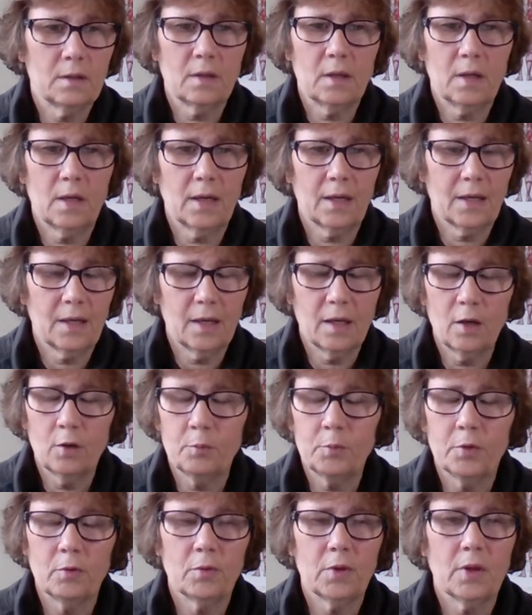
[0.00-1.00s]
I can
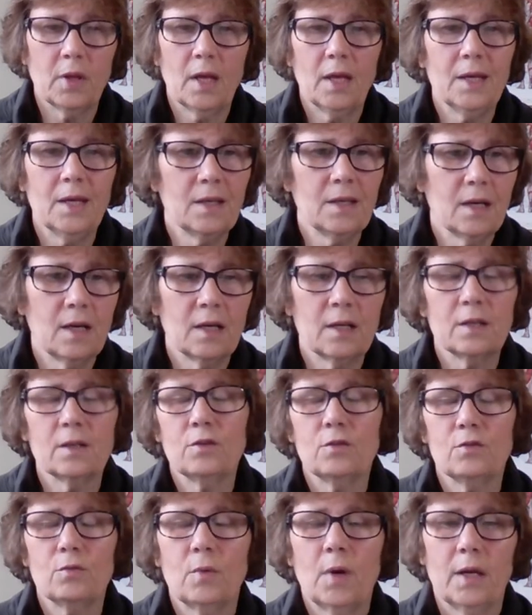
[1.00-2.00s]
help you with any diet
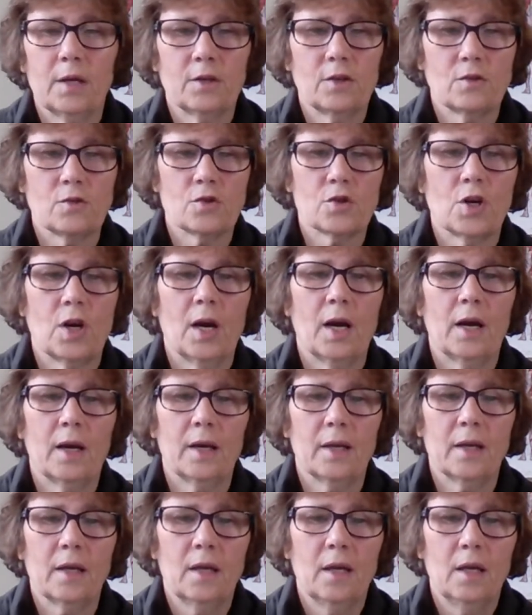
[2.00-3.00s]
you want to
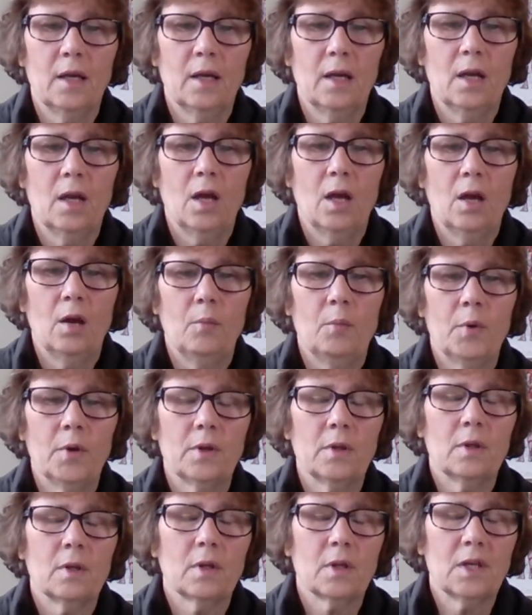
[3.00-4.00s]
try.
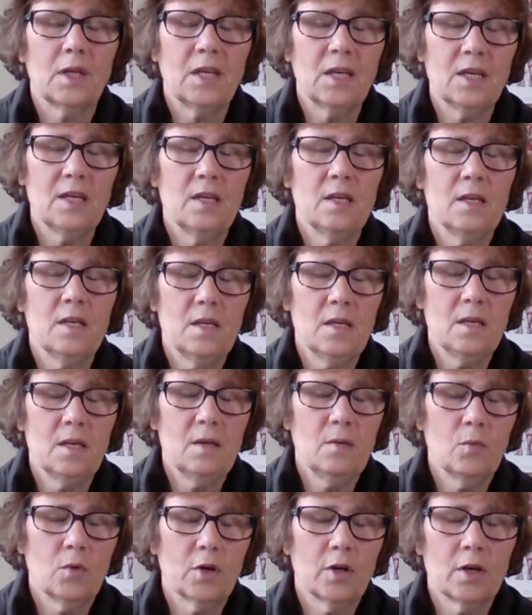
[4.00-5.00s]
But the
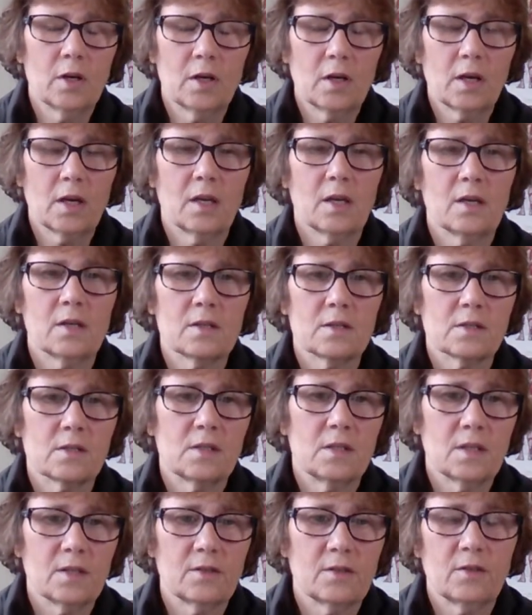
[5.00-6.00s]
key word is
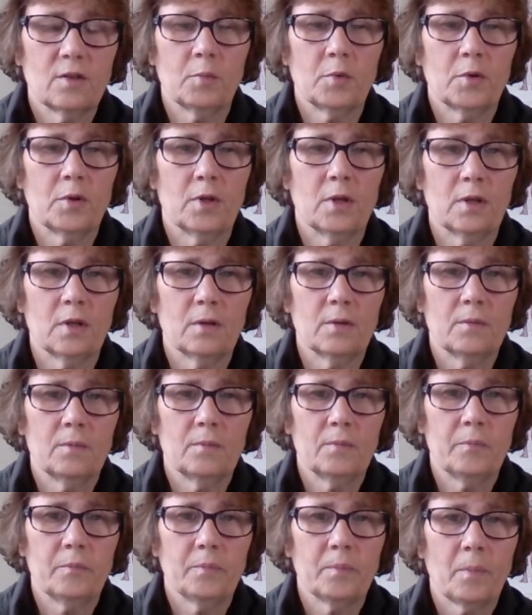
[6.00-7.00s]
discipline.
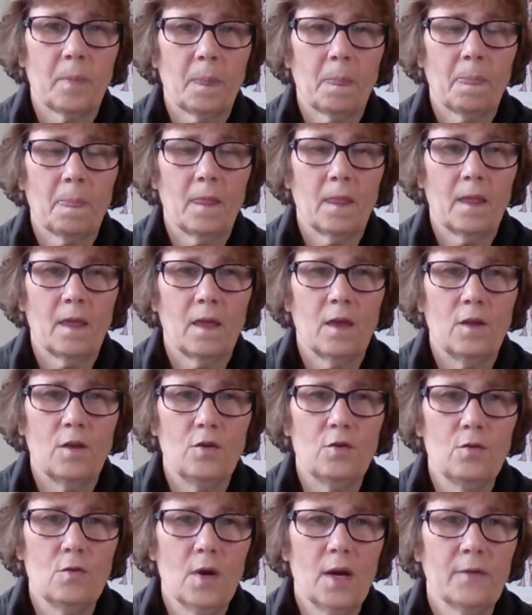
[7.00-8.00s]

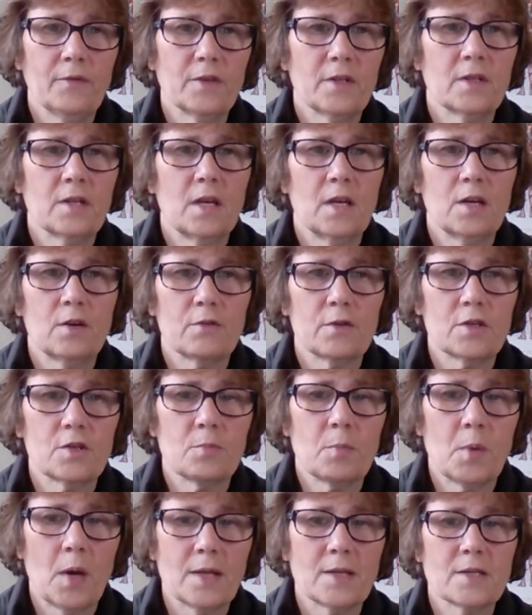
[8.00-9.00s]
You have to take
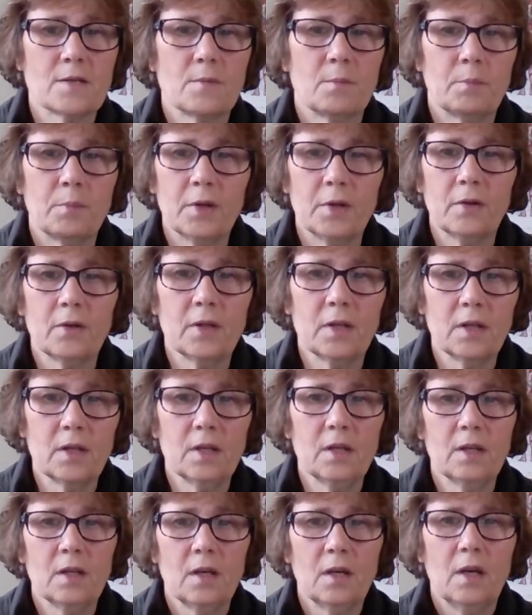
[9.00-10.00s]

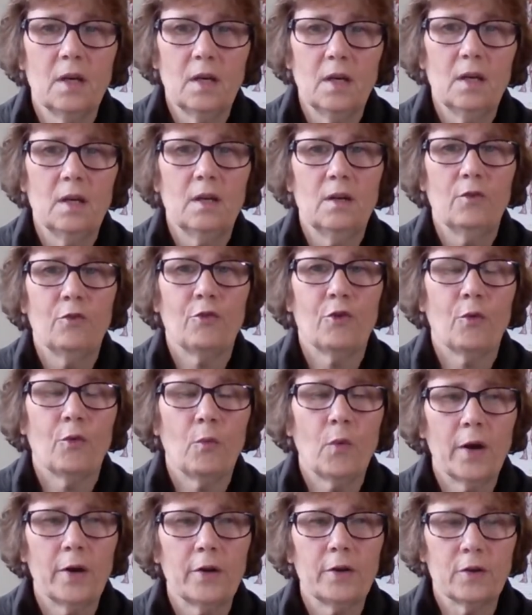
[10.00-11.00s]
responsibility for
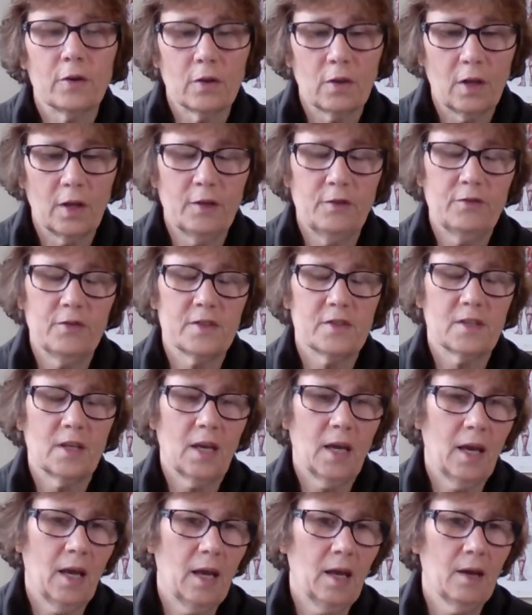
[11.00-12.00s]
where your life is
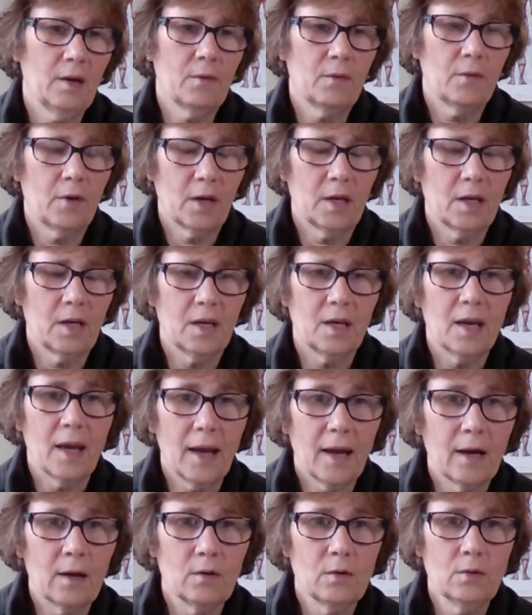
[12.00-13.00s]
at right
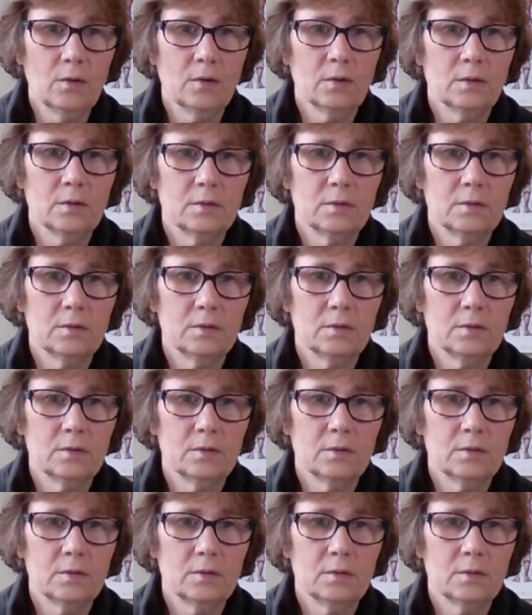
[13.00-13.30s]
now.